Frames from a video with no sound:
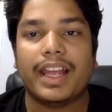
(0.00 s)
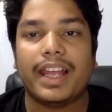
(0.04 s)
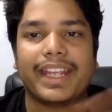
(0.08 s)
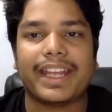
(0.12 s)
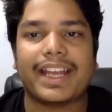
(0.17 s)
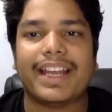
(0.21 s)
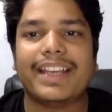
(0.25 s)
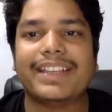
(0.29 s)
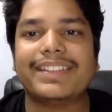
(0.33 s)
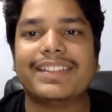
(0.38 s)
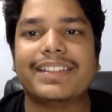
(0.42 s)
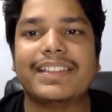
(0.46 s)
Hey
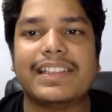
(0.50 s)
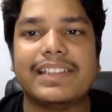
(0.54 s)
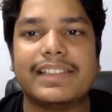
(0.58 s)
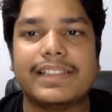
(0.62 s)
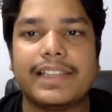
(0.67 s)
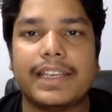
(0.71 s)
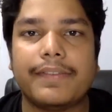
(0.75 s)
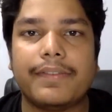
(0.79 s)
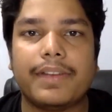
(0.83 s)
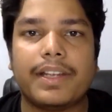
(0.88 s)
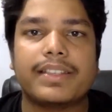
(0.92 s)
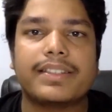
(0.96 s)
guys, this is
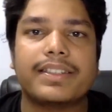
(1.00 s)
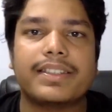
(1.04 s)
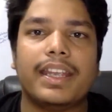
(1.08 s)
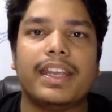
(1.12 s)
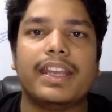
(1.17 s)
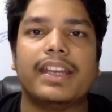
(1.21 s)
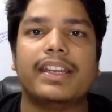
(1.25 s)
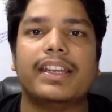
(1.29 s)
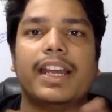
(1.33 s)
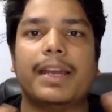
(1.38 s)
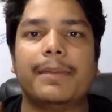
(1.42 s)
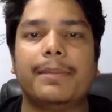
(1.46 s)
Dev
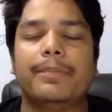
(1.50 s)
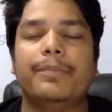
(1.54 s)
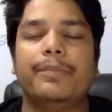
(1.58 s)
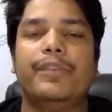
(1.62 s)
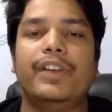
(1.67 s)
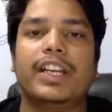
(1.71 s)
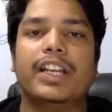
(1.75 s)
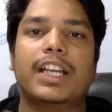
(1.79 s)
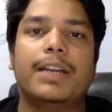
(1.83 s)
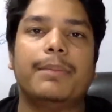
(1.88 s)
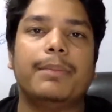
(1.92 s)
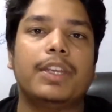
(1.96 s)
Singh and I'm
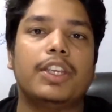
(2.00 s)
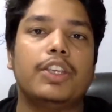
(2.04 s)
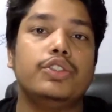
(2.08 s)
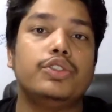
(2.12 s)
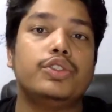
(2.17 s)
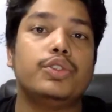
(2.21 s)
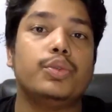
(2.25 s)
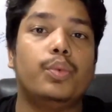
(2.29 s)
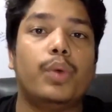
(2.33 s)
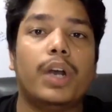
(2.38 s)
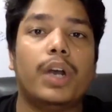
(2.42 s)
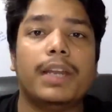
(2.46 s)
welcoming you
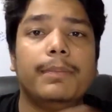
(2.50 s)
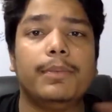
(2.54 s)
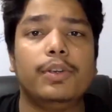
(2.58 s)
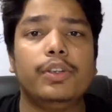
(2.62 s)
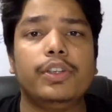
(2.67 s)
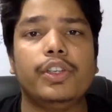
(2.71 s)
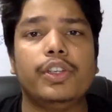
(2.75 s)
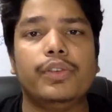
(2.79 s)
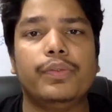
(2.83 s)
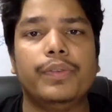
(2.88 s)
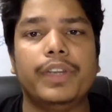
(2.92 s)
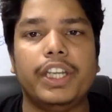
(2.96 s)
to one more
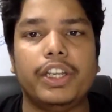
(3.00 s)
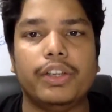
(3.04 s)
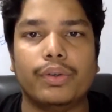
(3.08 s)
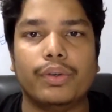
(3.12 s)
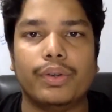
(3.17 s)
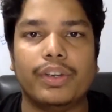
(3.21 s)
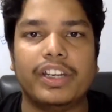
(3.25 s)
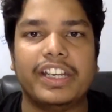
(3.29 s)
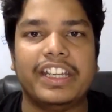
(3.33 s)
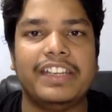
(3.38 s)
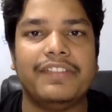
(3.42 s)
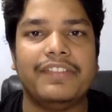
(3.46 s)
new
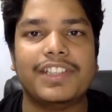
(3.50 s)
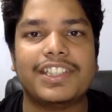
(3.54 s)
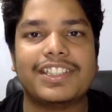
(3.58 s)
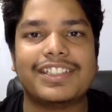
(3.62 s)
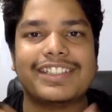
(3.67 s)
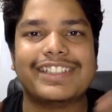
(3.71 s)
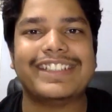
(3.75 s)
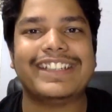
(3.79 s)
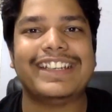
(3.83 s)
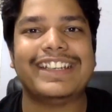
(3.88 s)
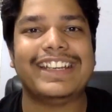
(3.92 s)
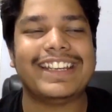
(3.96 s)
video. In
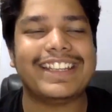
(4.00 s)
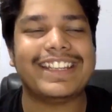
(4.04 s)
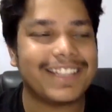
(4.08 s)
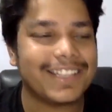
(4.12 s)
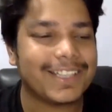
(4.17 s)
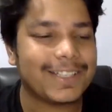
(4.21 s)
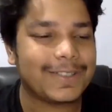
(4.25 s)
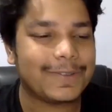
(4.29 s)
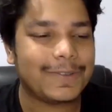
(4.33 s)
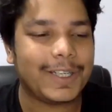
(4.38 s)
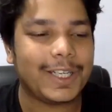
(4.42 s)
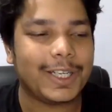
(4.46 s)
this
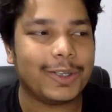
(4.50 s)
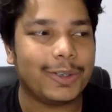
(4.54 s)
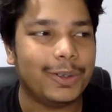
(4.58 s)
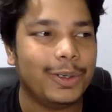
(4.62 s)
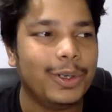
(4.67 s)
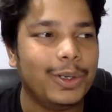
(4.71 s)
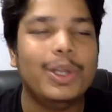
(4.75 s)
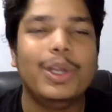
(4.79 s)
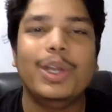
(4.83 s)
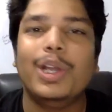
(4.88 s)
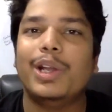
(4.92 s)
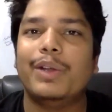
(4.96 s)
video
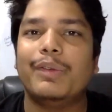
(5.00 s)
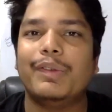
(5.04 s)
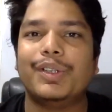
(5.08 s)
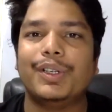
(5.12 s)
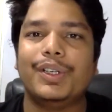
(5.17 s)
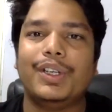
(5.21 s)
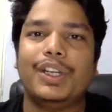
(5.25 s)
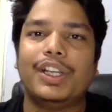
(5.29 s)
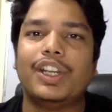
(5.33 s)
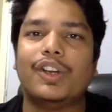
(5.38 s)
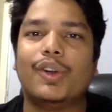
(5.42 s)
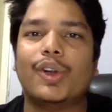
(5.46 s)
we're
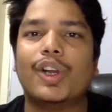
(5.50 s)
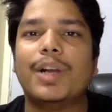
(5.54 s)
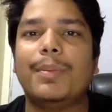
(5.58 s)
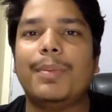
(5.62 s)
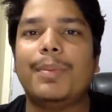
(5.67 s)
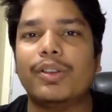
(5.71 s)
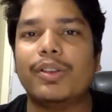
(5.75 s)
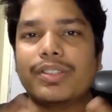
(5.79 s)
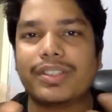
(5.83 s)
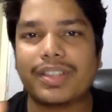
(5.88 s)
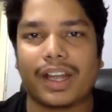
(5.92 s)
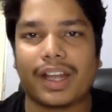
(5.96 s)
going to talk
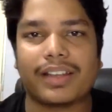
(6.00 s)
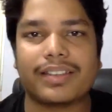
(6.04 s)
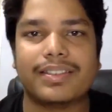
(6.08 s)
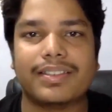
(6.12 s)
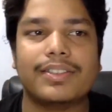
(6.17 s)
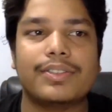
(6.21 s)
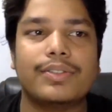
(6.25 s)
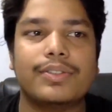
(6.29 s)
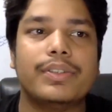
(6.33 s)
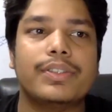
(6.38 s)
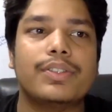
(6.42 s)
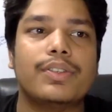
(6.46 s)
about
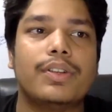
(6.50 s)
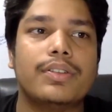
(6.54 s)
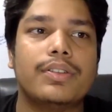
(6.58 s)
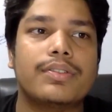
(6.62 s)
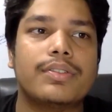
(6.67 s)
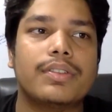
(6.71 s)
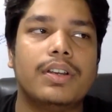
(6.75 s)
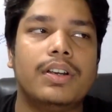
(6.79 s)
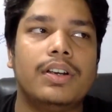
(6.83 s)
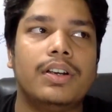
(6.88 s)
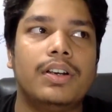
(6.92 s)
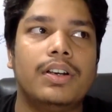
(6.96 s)
Success, who
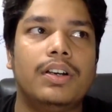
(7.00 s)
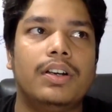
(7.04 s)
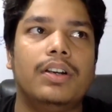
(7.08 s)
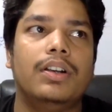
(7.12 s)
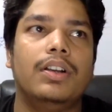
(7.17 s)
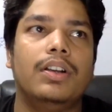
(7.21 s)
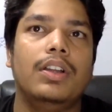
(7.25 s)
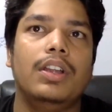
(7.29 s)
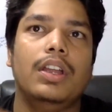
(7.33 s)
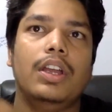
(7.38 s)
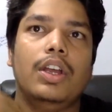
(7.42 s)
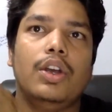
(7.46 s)

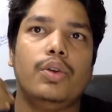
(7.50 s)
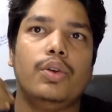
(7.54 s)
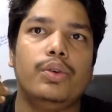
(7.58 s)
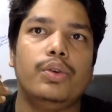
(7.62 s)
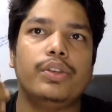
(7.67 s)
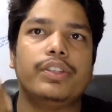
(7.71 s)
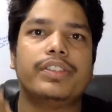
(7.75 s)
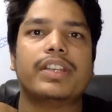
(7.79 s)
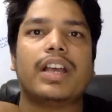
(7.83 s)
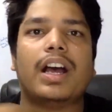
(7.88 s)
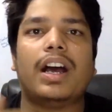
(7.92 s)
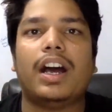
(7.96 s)

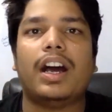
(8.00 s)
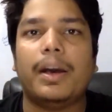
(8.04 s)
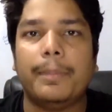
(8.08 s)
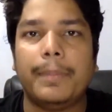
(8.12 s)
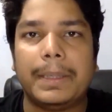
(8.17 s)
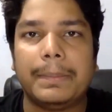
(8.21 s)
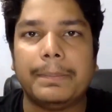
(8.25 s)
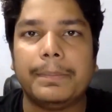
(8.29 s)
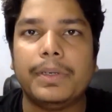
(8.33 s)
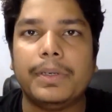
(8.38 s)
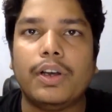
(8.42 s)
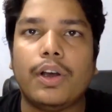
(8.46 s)
is a
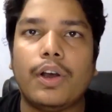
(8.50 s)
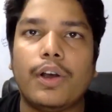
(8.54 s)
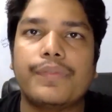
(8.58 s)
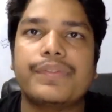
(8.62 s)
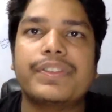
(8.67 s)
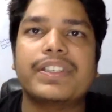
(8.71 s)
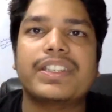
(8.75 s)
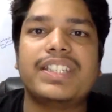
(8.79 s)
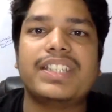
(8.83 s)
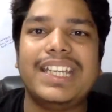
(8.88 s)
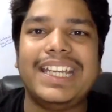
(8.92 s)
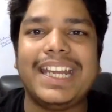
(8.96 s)
member of
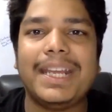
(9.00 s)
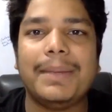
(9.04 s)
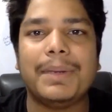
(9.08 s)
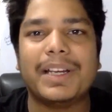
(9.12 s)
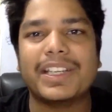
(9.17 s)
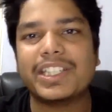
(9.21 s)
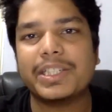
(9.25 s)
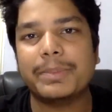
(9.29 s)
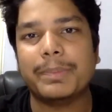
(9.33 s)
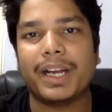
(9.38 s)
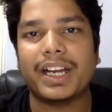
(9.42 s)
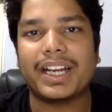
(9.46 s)
60-day
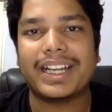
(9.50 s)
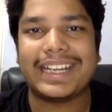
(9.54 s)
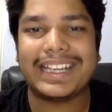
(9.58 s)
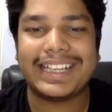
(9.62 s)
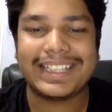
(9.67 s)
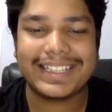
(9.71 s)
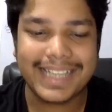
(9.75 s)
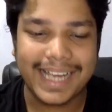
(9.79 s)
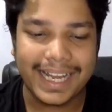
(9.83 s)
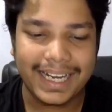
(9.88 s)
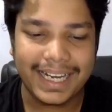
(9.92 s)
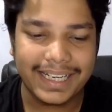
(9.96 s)
Master
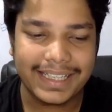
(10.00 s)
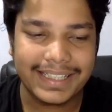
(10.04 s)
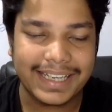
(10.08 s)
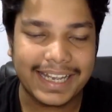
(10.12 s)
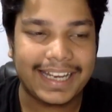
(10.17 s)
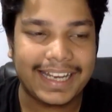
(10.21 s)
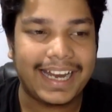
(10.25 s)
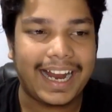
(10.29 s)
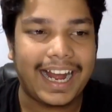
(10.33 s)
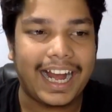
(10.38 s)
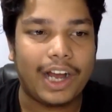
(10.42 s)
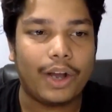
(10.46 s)
Marketing Challenge,
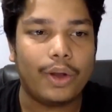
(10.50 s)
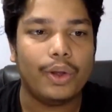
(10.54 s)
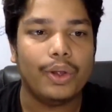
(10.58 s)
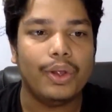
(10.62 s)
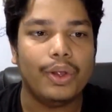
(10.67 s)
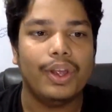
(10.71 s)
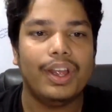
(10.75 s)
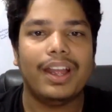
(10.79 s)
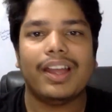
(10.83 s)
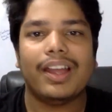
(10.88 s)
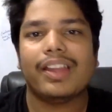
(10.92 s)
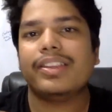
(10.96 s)
and how
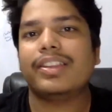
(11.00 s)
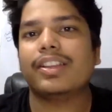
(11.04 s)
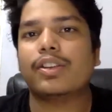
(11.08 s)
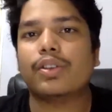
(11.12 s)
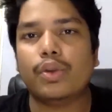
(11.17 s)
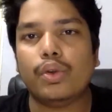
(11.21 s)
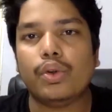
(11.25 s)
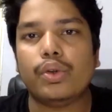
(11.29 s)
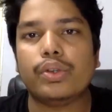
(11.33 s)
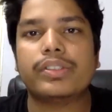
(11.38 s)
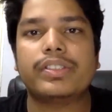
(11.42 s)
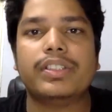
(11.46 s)
the
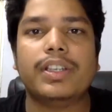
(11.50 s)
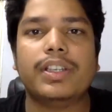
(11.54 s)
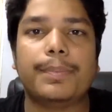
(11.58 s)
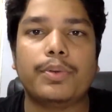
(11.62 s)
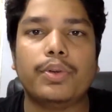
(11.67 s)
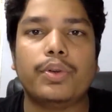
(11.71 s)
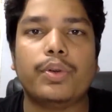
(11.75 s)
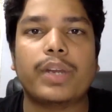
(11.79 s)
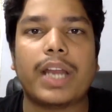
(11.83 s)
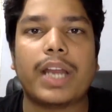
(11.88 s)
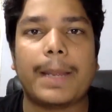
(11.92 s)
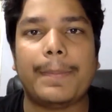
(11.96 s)

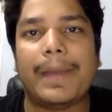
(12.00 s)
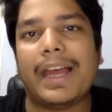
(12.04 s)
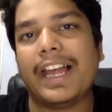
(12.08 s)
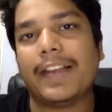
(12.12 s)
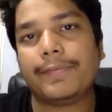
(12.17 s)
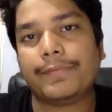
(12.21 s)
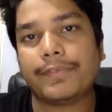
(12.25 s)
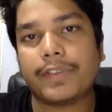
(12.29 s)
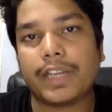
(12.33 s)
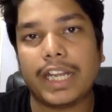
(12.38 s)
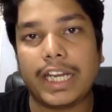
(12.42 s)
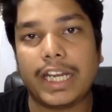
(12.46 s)
program
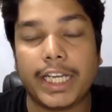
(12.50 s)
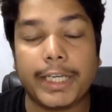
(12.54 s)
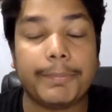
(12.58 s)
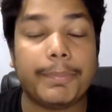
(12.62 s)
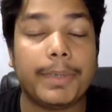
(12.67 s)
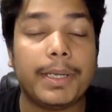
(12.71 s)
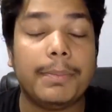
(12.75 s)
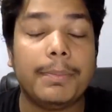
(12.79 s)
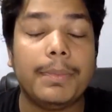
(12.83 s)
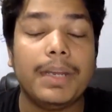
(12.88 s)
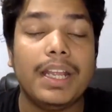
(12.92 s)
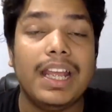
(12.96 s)
helped
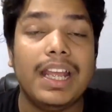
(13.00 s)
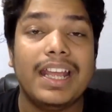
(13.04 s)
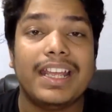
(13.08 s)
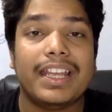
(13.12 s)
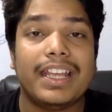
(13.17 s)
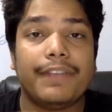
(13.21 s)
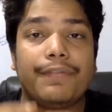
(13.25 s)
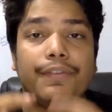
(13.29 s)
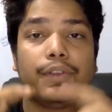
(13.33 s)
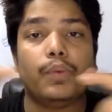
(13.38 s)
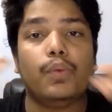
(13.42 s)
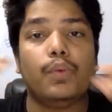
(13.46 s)
him.
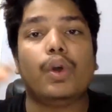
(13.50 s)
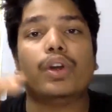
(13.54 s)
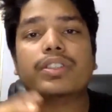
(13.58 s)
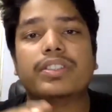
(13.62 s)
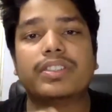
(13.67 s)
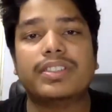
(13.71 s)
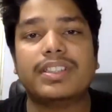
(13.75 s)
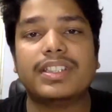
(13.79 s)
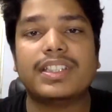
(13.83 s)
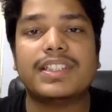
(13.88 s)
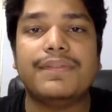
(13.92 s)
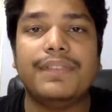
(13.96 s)
If you watch
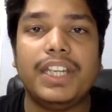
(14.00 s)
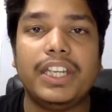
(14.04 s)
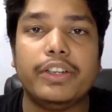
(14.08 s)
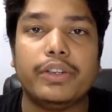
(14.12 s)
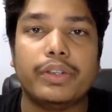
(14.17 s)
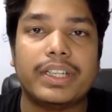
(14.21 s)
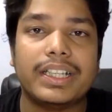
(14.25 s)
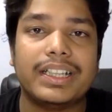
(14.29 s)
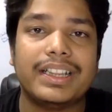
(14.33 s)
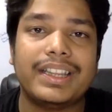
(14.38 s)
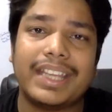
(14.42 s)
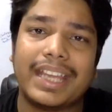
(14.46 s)
this video
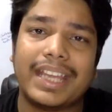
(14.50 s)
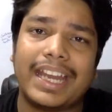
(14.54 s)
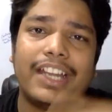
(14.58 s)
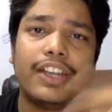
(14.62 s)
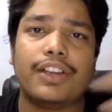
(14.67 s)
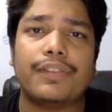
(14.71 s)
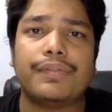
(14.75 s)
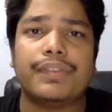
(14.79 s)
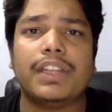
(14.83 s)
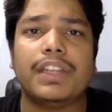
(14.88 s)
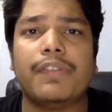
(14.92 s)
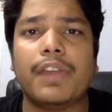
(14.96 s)
till the end
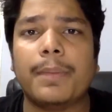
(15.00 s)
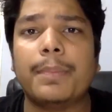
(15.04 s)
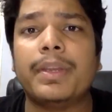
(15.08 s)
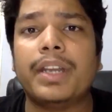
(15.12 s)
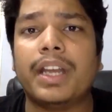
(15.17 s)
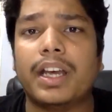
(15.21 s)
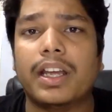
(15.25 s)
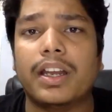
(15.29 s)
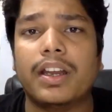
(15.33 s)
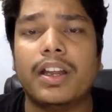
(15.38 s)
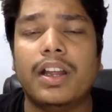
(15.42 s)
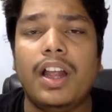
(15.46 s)
of the
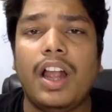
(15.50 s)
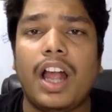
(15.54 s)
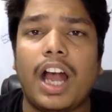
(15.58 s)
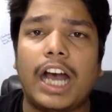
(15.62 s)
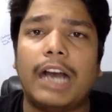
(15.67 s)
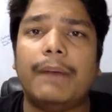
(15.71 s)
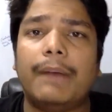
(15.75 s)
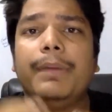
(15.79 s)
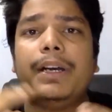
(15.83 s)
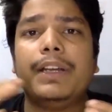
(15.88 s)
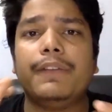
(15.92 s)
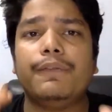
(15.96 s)
webinar,
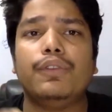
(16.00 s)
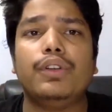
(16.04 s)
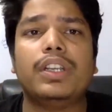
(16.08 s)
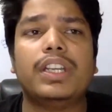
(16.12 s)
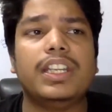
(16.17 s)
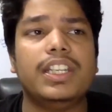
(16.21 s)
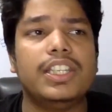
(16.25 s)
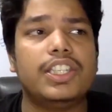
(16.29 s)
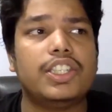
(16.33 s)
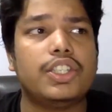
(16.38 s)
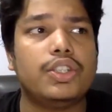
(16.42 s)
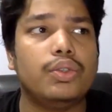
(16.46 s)
Aman would
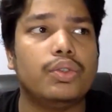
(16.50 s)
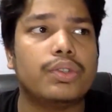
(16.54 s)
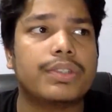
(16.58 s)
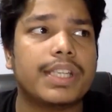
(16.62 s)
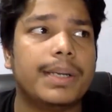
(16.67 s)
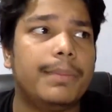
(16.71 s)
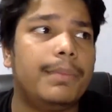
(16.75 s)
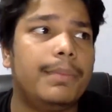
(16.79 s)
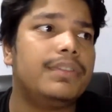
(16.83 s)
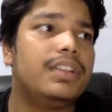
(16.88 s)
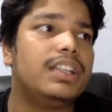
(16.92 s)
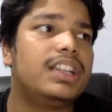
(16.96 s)
teach you
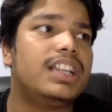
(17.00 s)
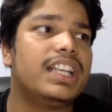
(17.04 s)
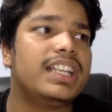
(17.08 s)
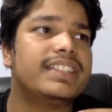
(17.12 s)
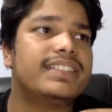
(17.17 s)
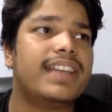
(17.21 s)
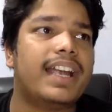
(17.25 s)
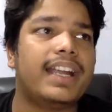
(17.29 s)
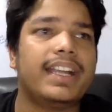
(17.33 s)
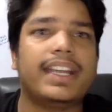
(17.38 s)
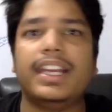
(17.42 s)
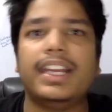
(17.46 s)
some of the
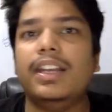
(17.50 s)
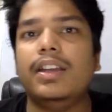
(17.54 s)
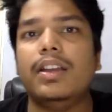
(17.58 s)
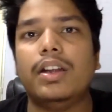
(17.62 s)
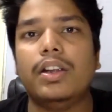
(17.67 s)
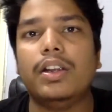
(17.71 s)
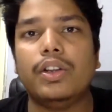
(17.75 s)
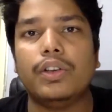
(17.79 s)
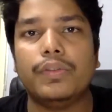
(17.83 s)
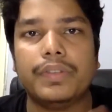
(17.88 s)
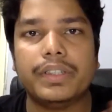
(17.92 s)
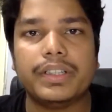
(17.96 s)
things that he
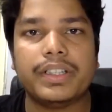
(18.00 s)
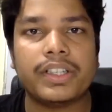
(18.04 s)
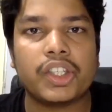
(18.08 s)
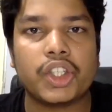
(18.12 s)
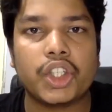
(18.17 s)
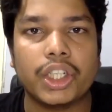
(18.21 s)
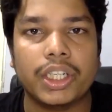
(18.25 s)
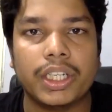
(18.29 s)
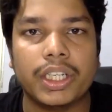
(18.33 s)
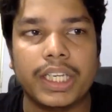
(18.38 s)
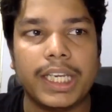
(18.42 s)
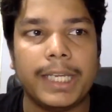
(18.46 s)
learned over this
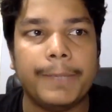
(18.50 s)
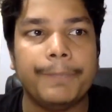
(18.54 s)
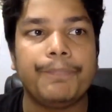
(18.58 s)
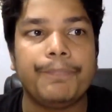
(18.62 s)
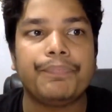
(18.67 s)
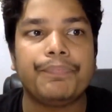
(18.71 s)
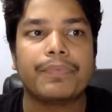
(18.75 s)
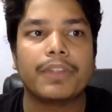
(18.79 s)
journey